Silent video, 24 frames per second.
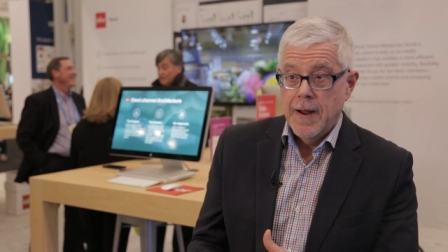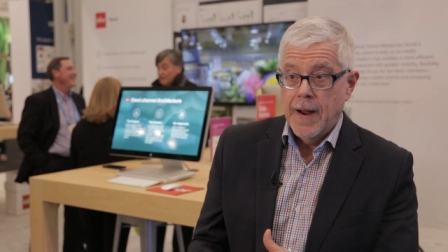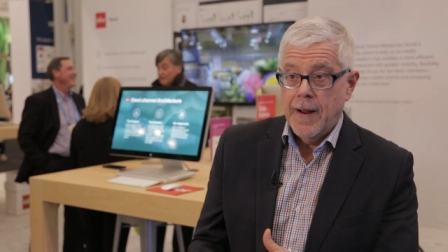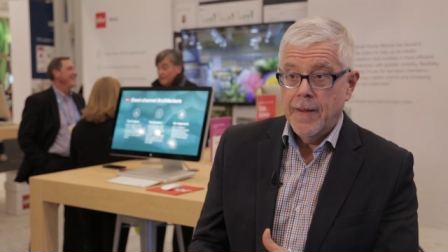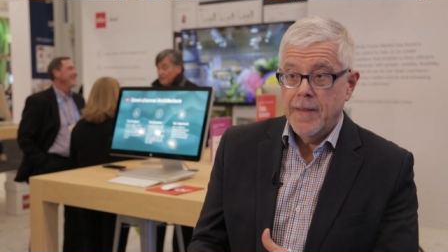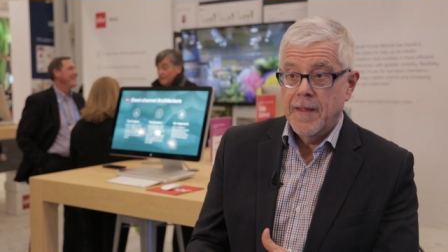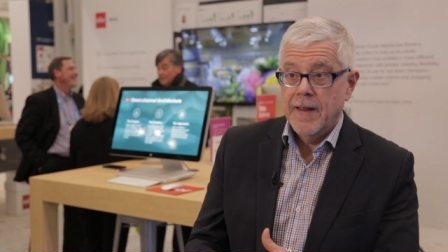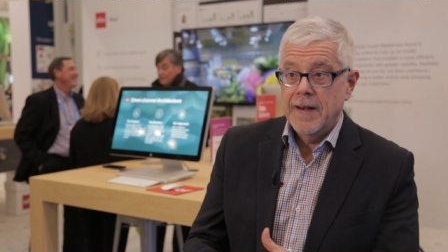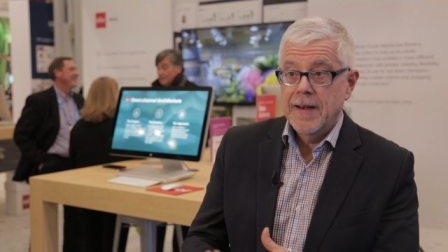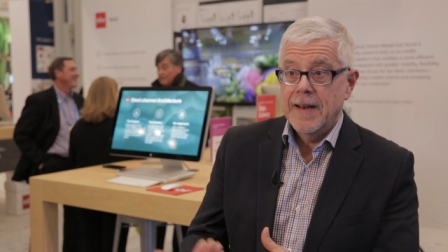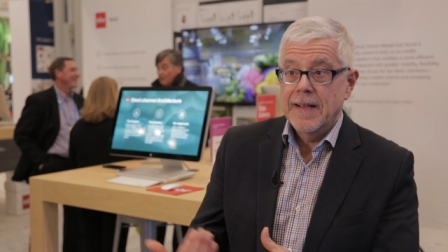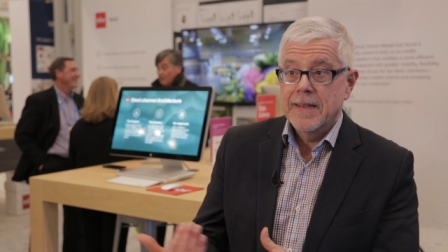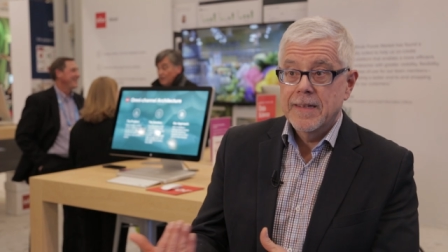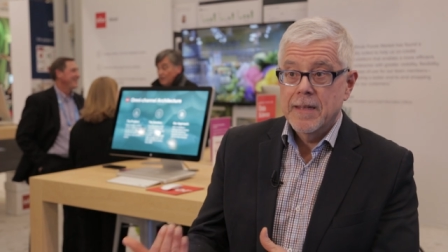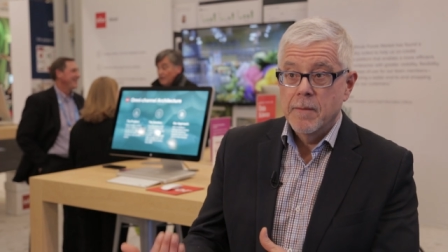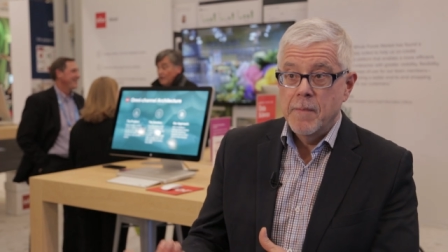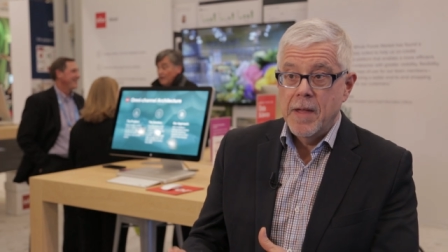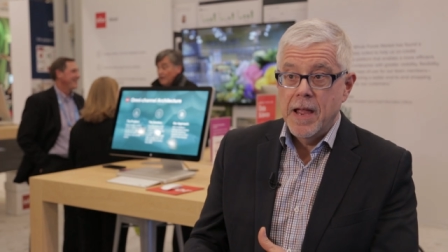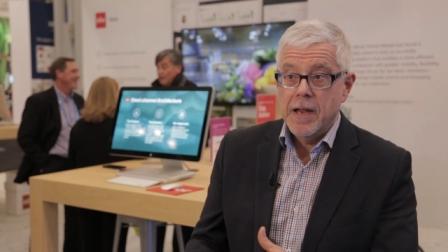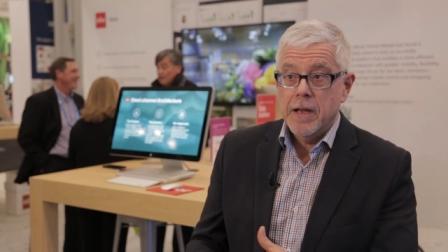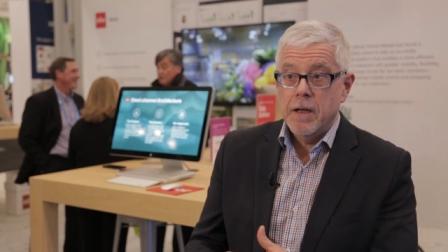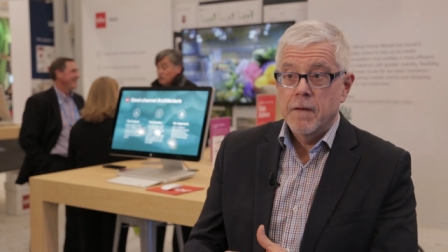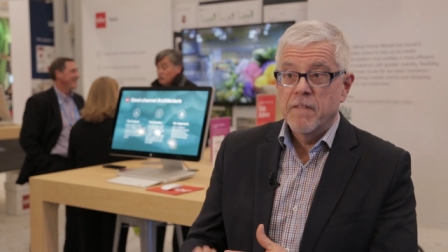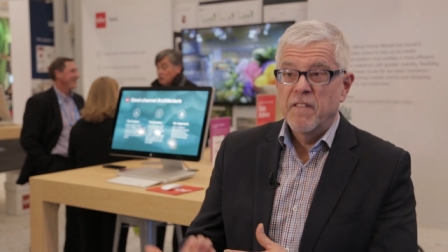And they need to
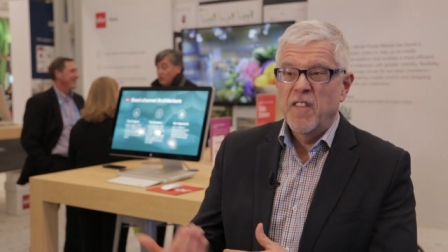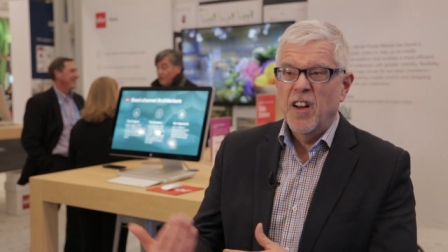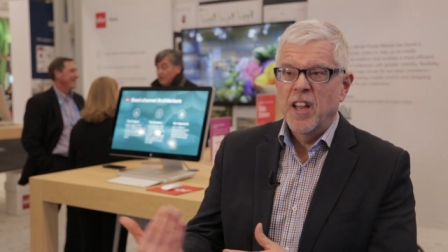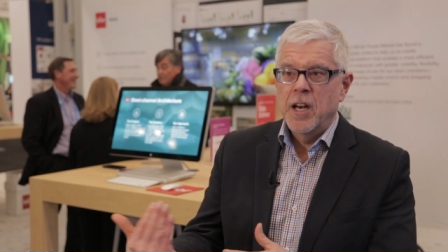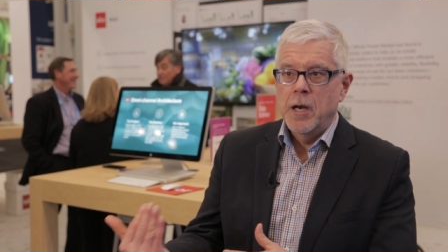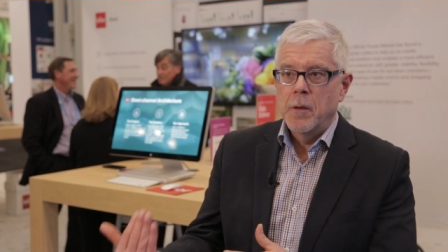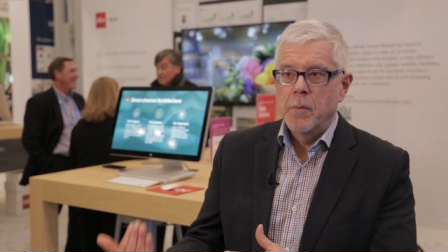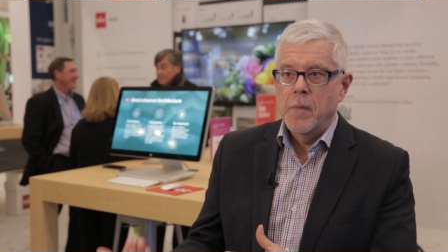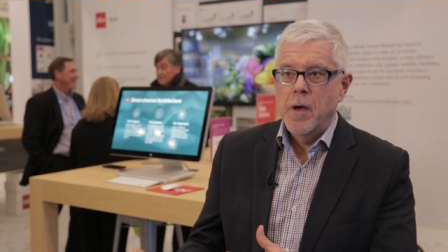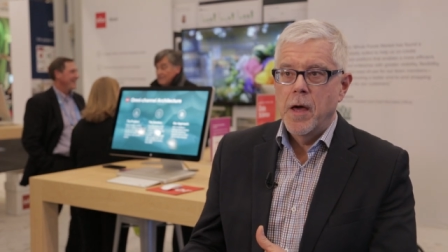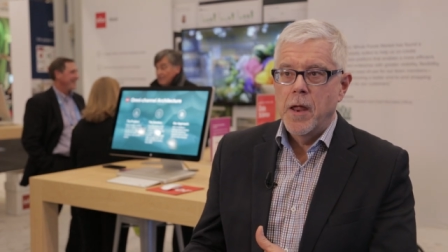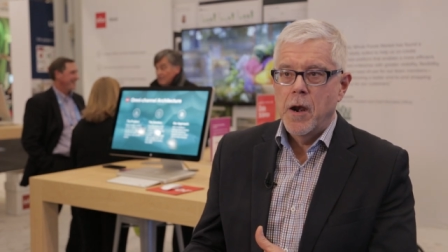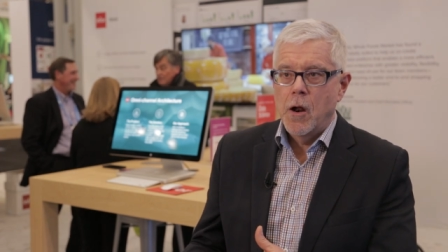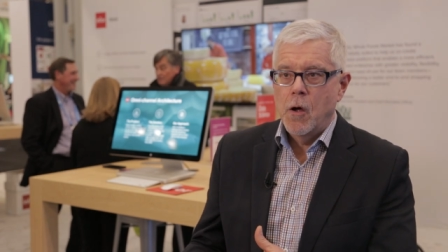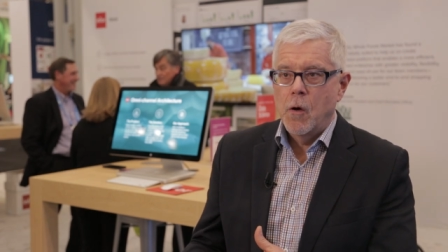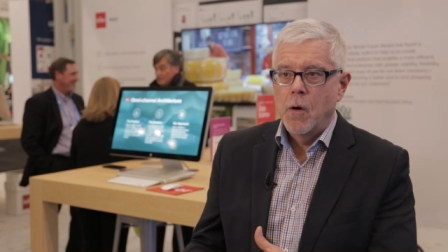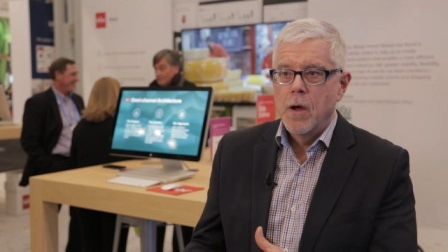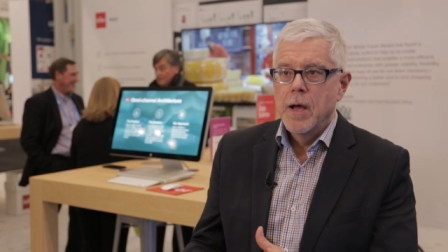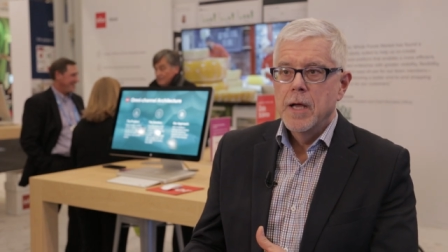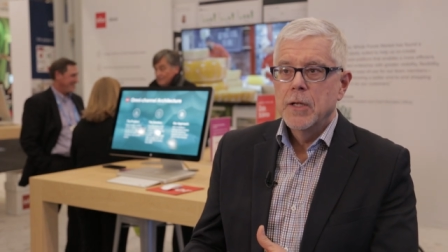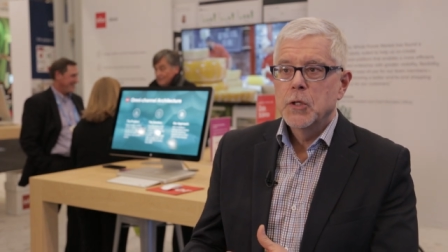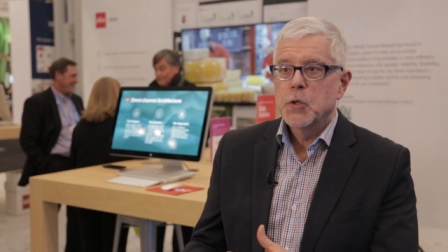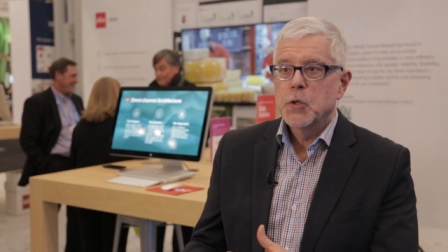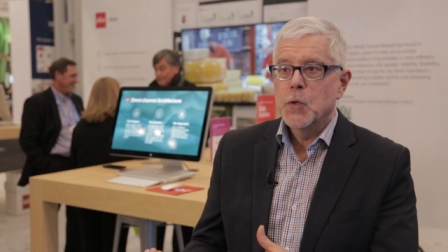make a
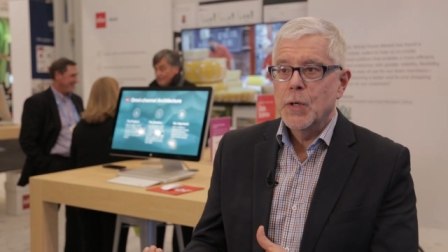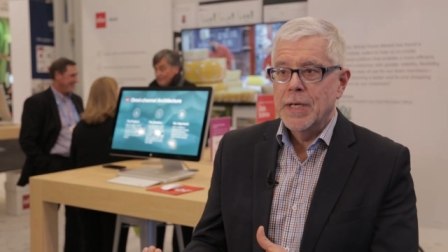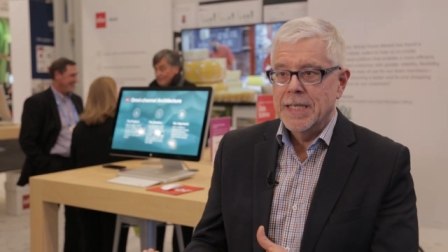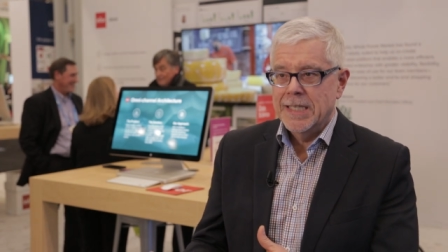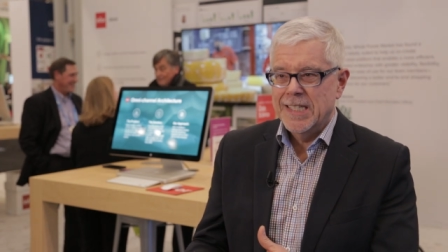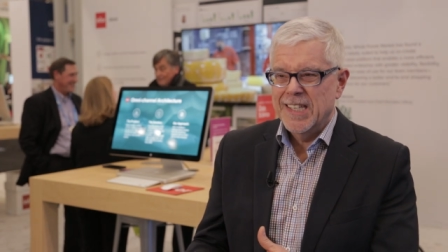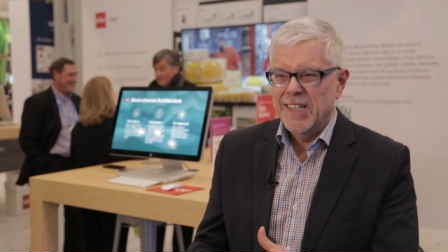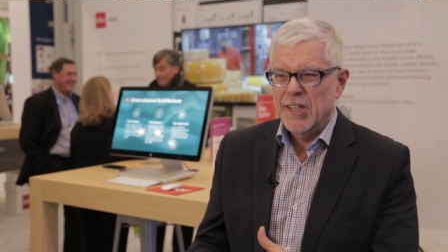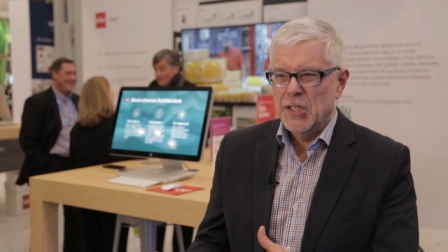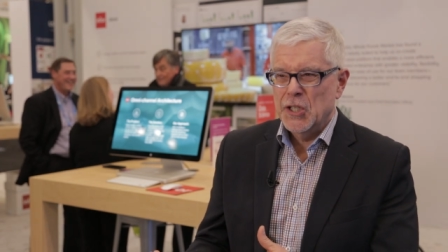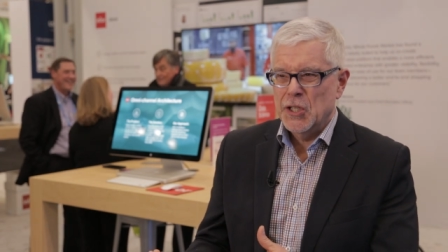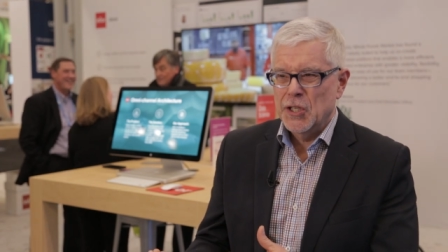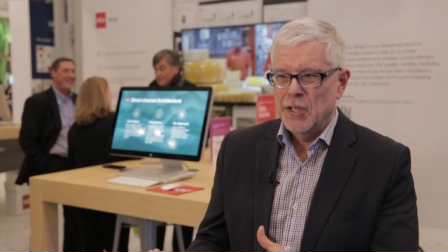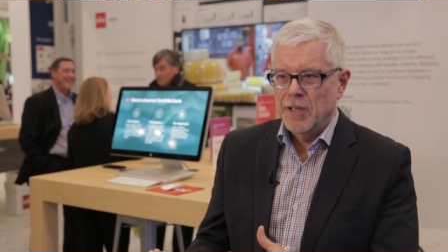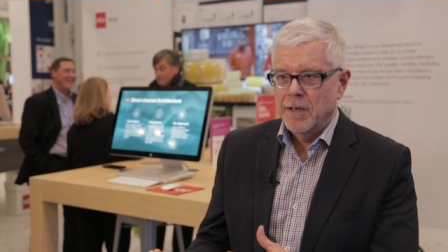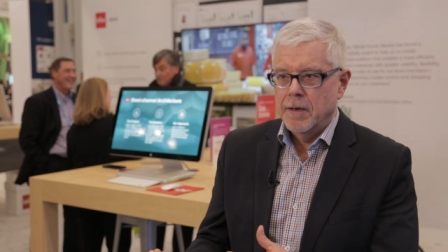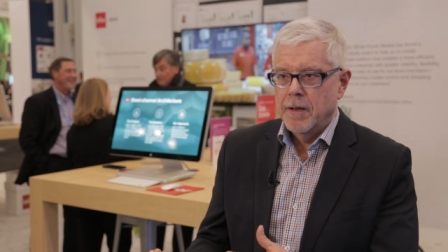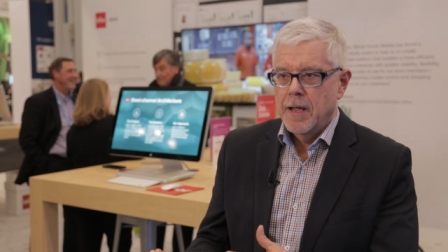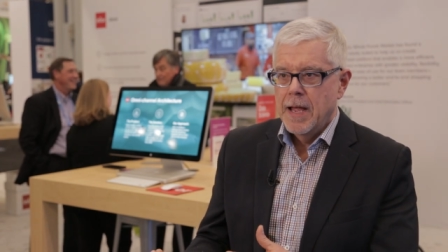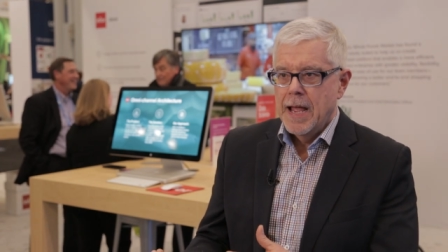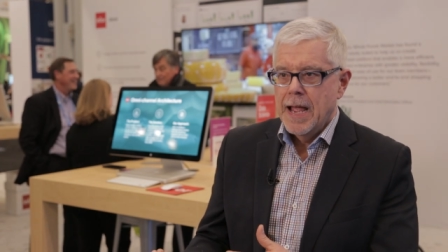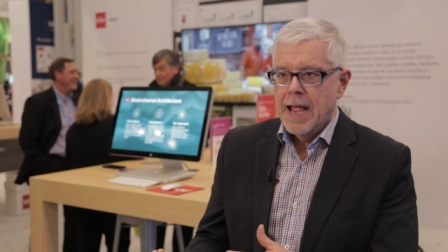fundamental transition.